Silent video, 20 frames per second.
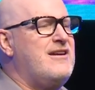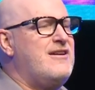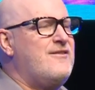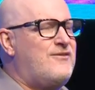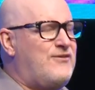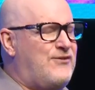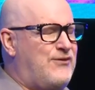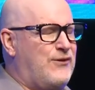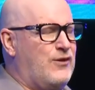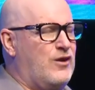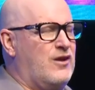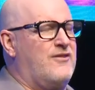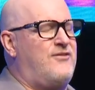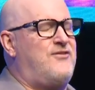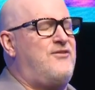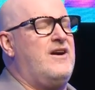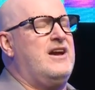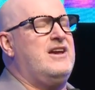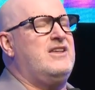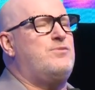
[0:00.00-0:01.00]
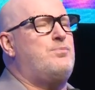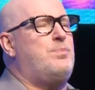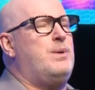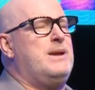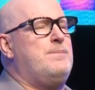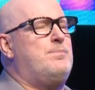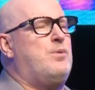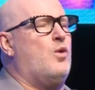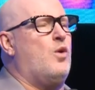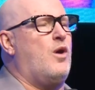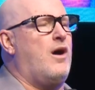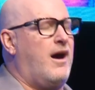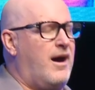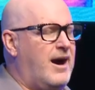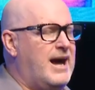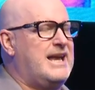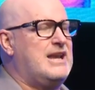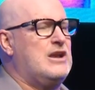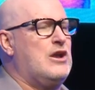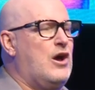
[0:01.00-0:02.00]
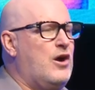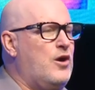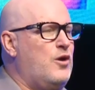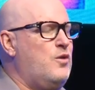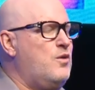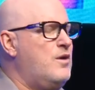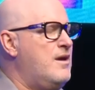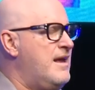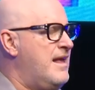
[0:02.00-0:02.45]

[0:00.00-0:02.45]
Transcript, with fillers: full of faith people I know.